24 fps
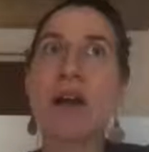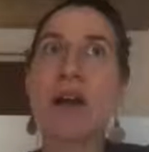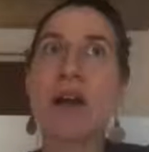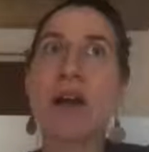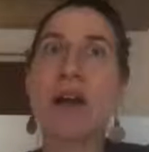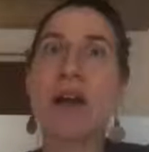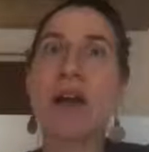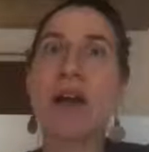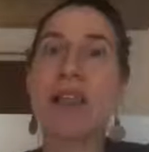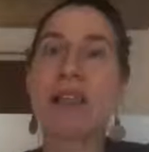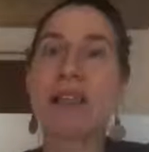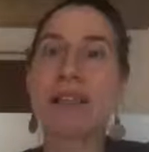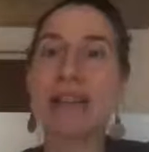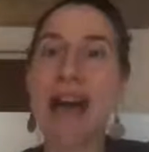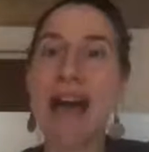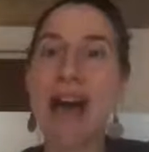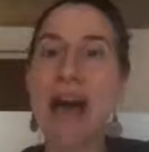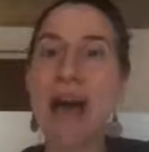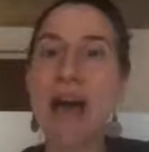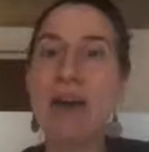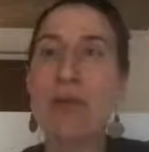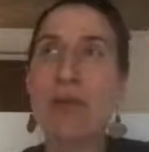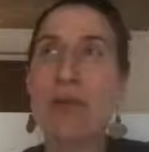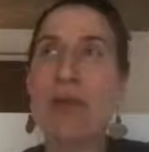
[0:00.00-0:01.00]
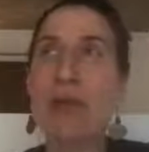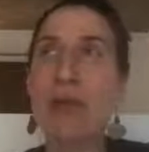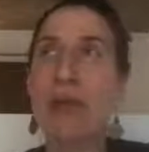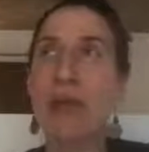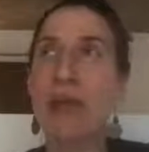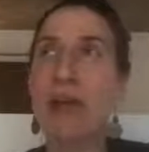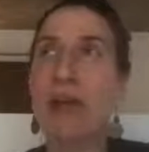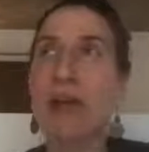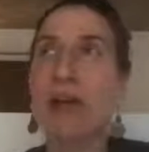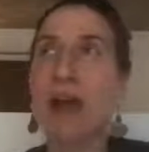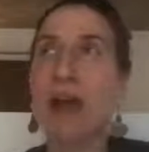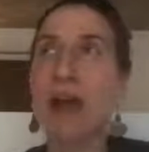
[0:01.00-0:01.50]
and we are
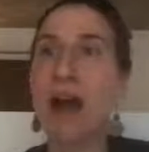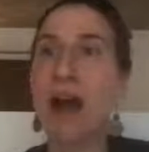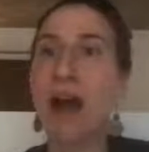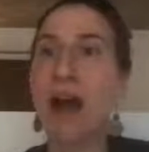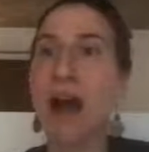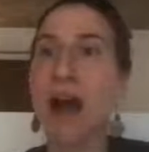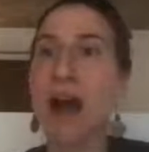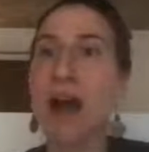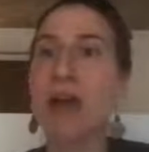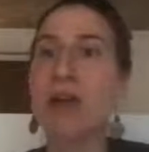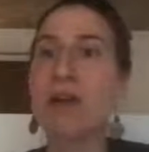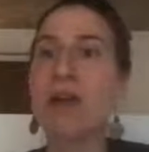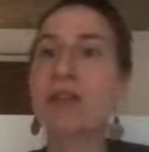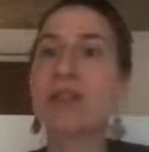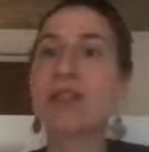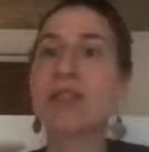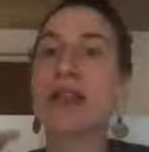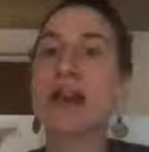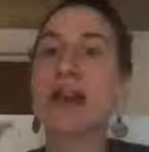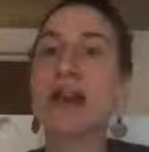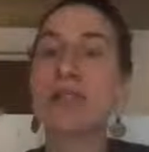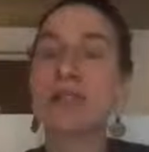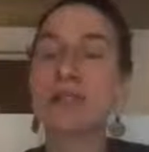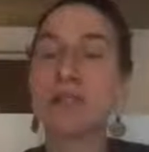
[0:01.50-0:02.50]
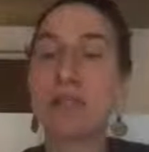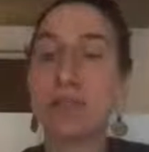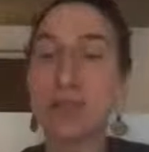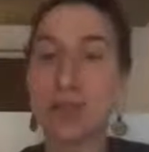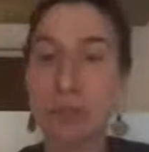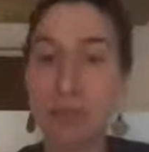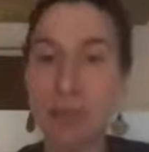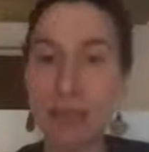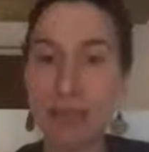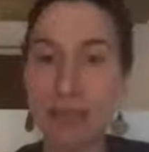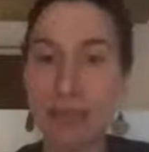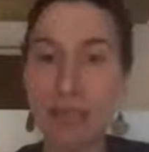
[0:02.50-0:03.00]
allowing
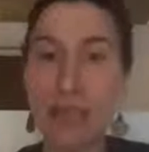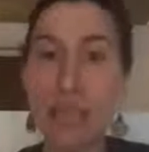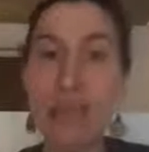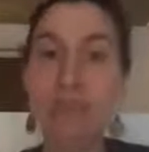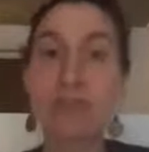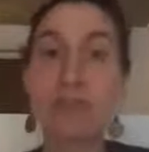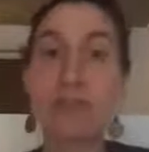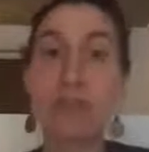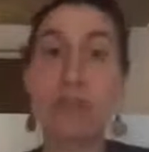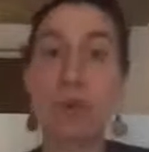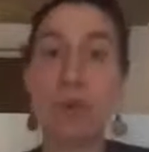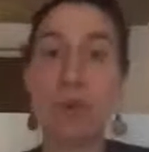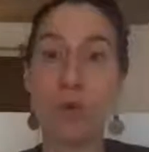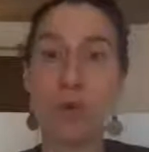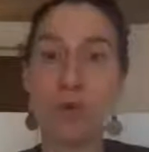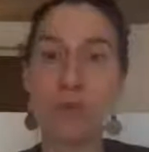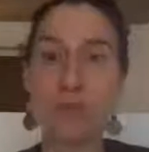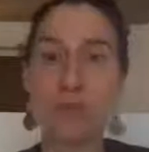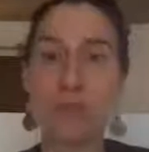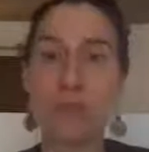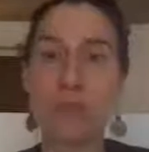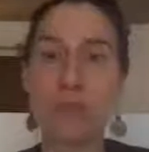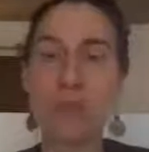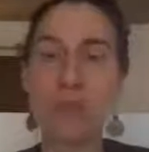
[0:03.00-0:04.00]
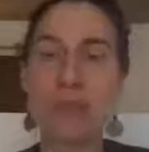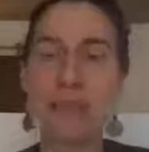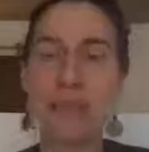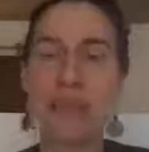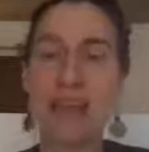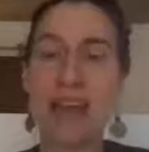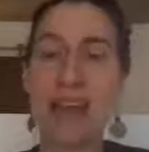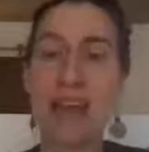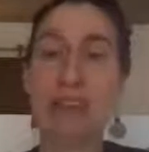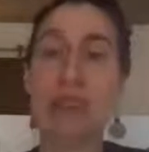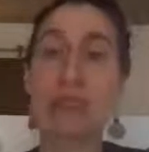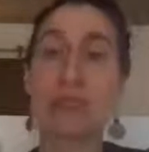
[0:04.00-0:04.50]
ourselves to believe
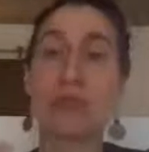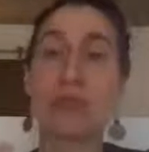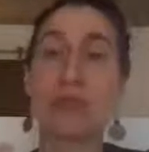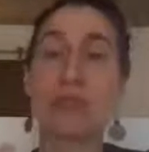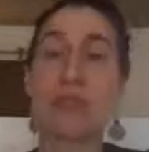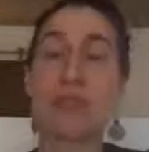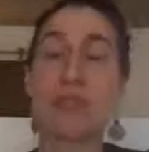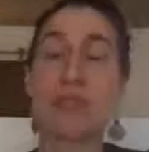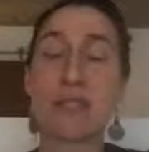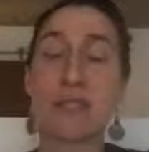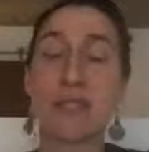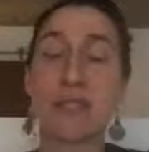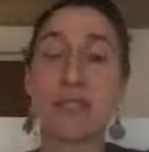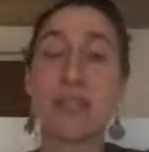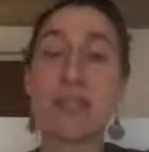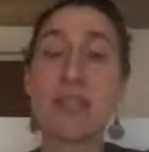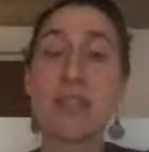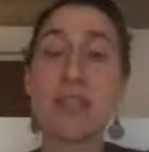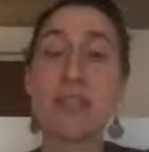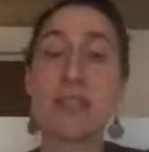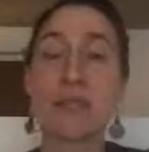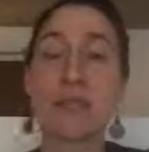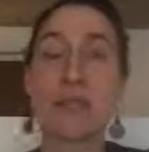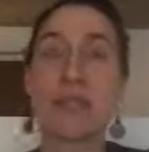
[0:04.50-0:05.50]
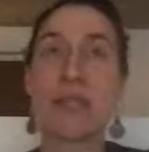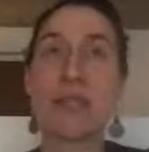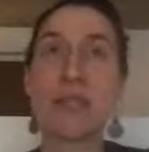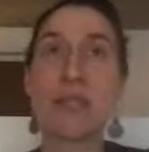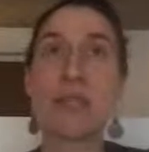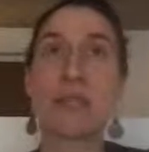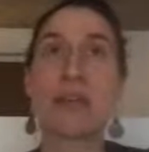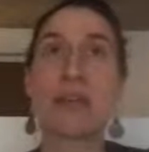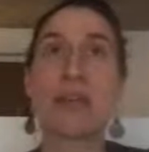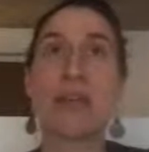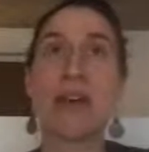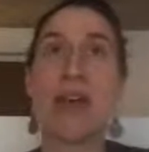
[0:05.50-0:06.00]
more deeply, and that truth to
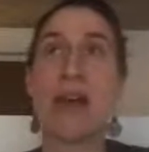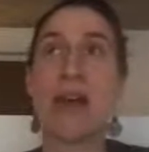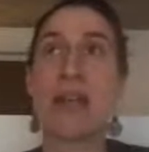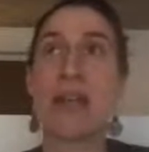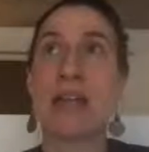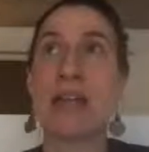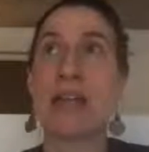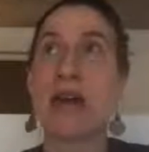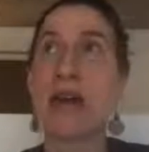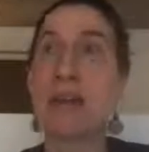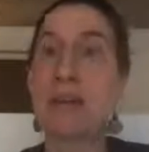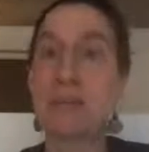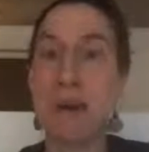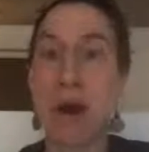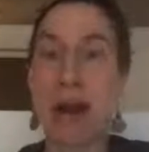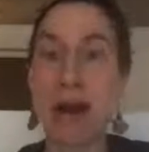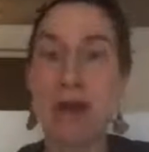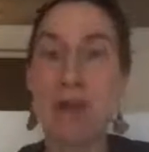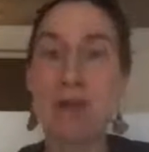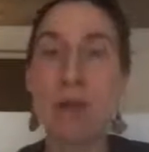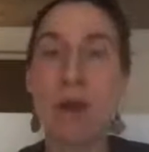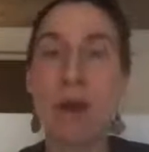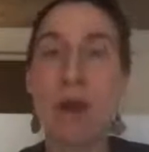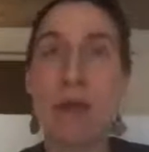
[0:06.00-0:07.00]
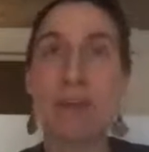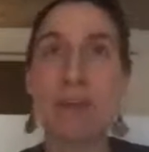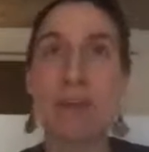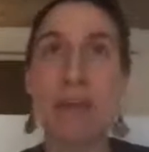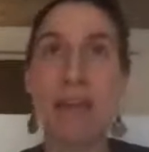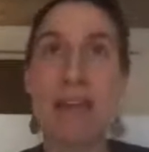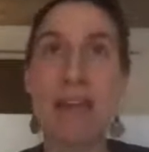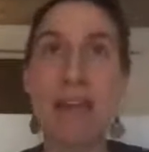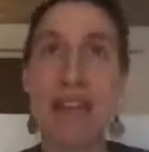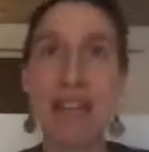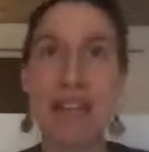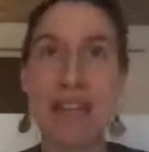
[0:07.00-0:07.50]
sink in more deeply, that
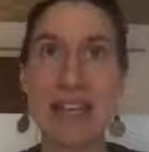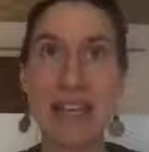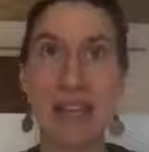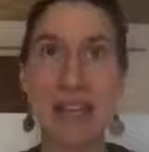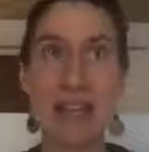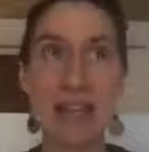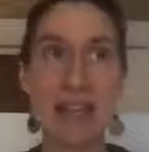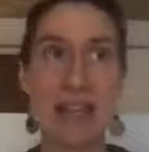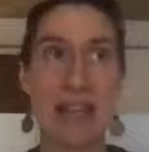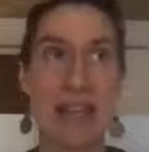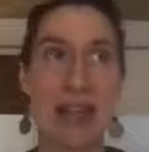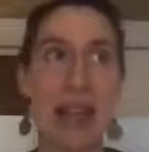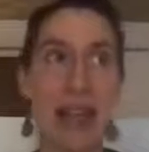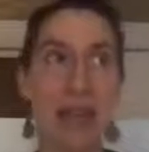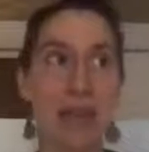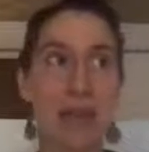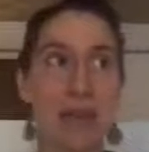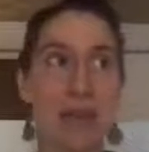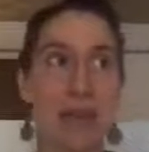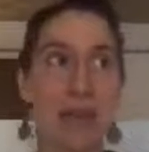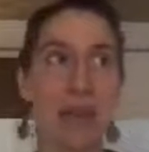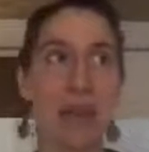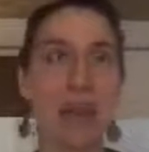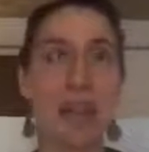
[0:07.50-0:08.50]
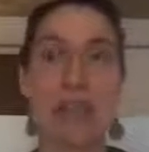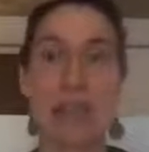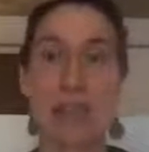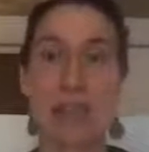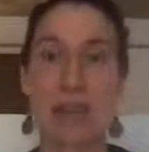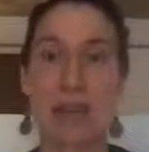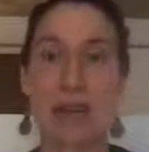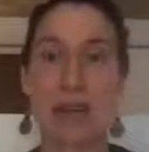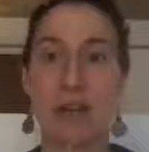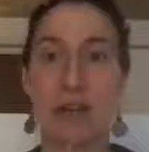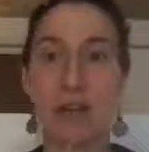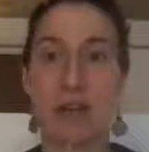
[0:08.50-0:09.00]
my well-being is
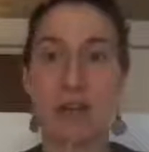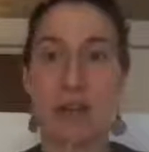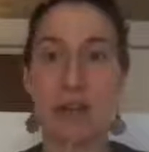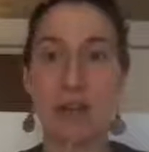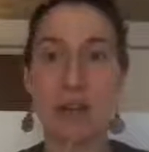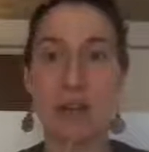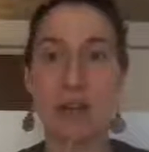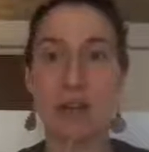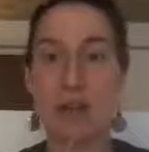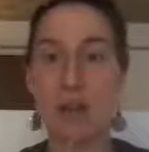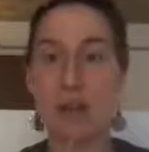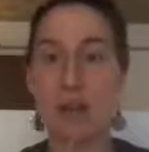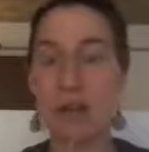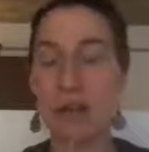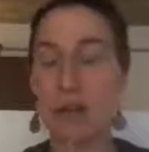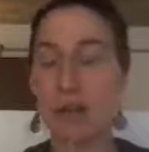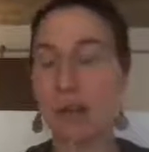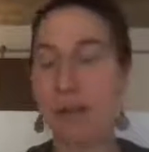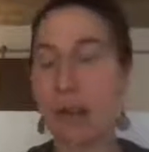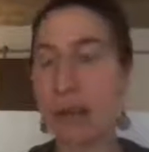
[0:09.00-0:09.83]
entirely here,